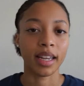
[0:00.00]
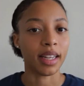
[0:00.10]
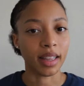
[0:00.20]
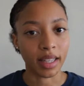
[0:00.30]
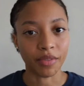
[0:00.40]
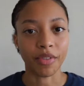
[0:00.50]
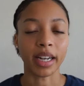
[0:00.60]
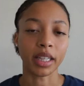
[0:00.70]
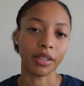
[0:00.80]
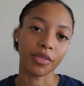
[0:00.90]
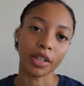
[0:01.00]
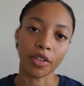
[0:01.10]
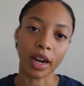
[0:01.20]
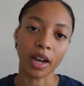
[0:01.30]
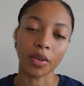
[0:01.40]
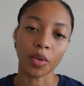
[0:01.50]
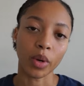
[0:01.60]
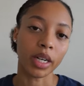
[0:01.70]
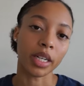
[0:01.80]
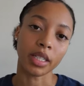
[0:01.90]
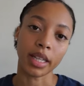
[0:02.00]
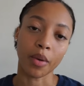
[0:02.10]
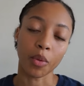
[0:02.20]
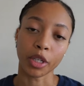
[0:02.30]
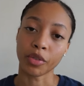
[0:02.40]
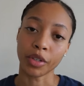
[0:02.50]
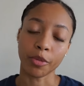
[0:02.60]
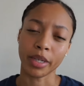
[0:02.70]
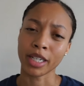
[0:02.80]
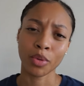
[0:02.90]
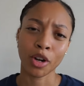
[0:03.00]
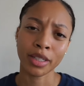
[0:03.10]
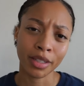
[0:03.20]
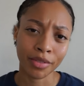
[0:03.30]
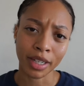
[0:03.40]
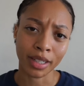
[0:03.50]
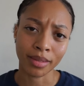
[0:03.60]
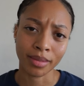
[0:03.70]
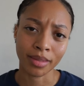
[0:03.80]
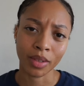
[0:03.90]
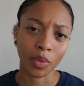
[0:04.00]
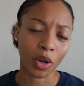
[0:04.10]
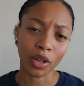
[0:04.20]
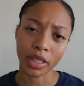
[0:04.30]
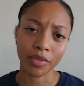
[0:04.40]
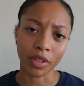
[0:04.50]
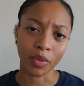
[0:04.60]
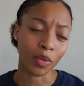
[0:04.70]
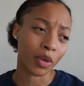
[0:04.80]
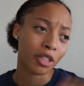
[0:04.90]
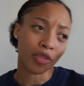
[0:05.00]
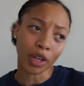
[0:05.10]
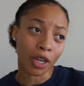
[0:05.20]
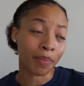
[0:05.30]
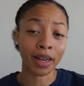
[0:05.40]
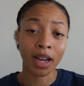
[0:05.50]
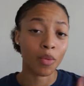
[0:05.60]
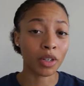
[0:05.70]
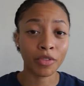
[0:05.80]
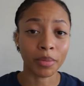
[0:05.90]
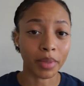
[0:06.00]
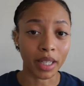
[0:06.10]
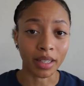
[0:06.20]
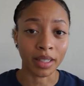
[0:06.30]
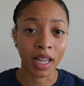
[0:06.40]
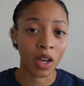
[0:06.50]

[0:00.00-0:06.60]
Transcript: and then finally figure out what it is that works for you, because we're all different. We're all different. What works for her may not work for me.